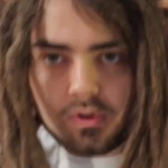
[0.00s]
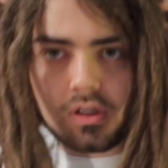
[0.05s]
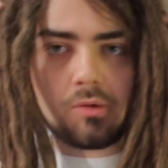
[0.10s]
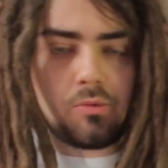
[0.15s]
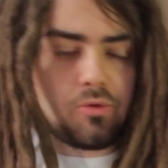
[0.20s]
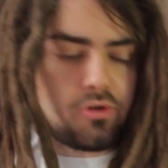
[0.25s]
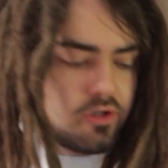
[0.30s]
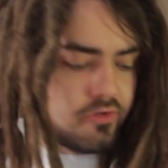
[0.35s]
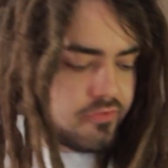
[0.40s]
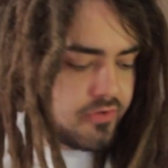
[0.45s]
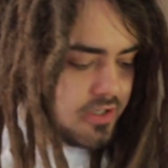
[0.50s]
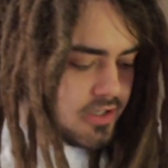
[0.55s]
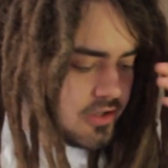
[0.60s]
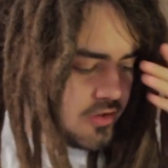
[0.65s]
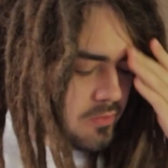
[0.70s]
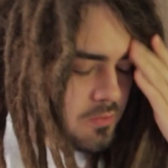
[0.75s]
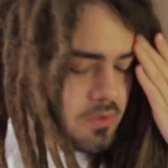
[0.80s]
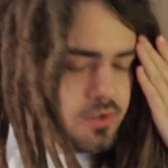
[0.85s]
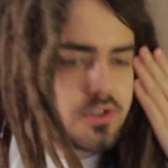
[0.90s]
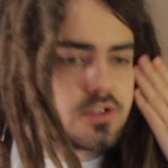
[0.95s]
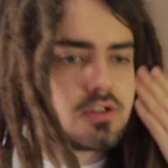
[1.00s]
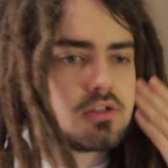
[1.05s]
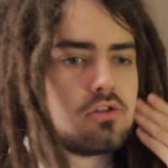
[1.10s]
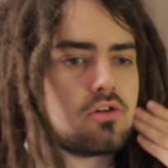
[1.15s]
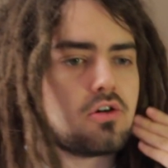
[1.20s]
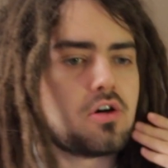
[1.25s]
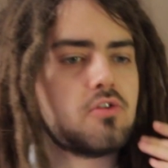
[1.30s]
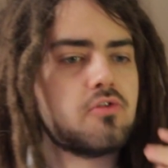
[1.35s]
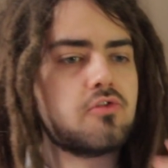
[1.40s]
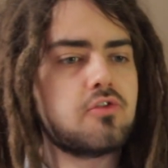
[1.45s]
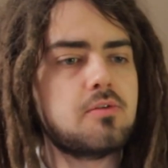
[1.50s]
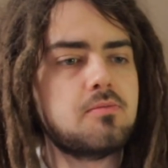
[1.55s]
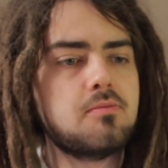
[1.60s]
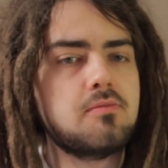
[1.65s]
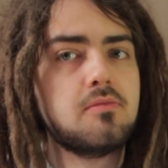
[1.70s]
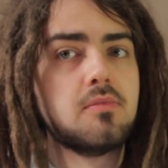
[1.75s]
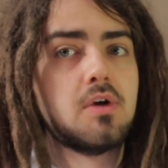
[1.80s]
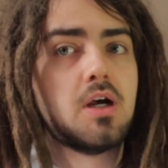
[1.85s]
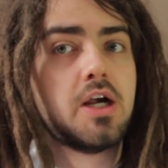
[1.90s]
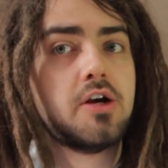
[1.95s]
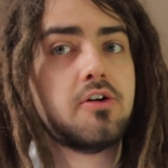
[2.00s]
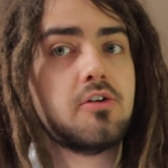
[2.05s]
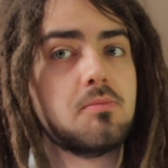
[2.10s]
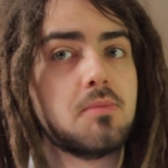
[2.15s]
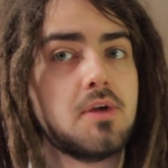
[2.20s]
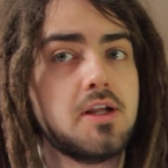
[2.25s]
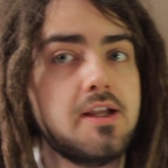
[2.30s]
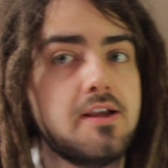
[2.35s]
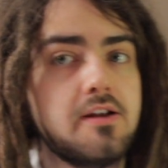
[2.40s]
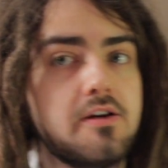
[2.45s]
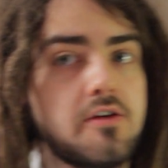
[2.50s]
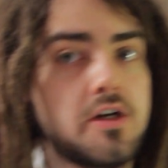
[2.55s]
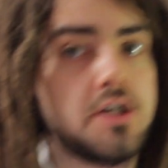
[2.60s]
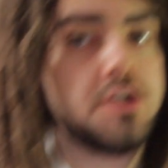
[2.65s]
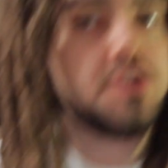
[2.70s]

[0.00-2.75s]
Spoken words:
I wonder if any of the ones that grow from higher up my head are